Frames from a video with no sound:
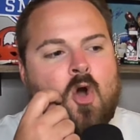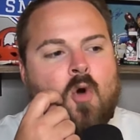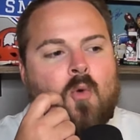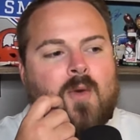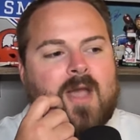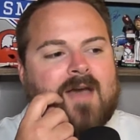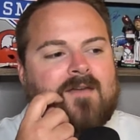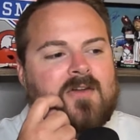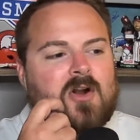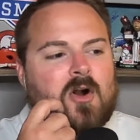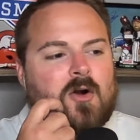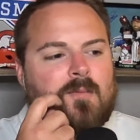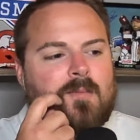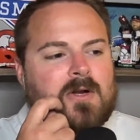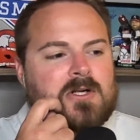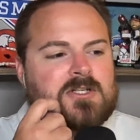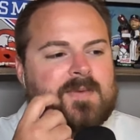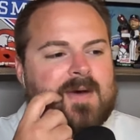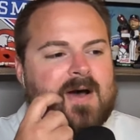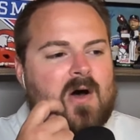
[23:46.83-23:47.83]
We haven't heard
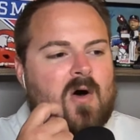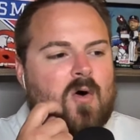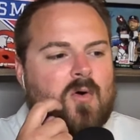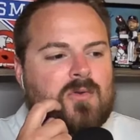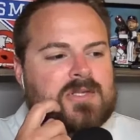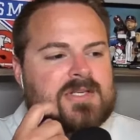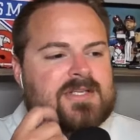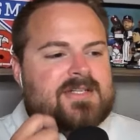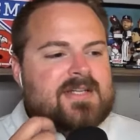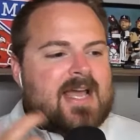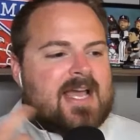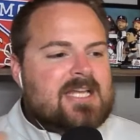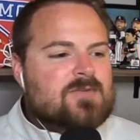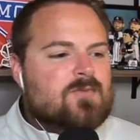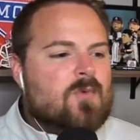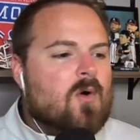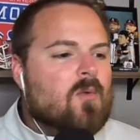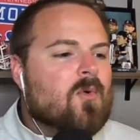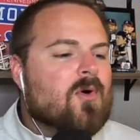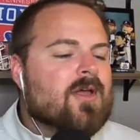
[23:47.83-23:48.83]
much about Holden Stays.
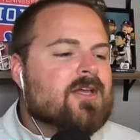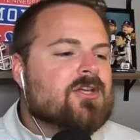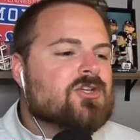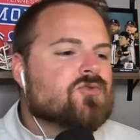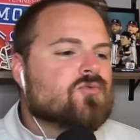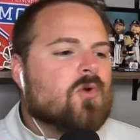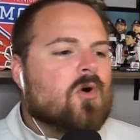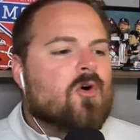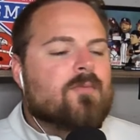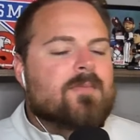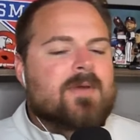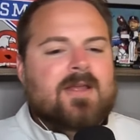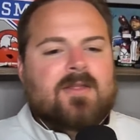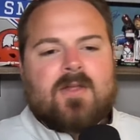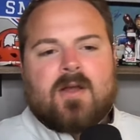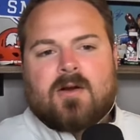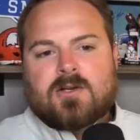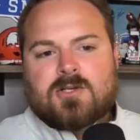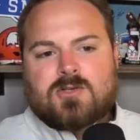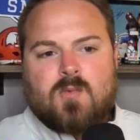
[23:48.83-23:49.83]
What will his role be
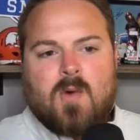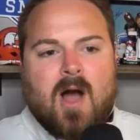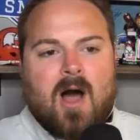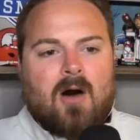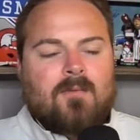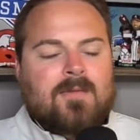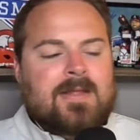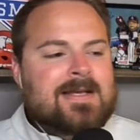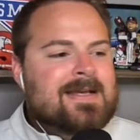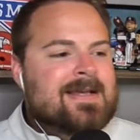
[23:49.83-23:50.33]
there as well?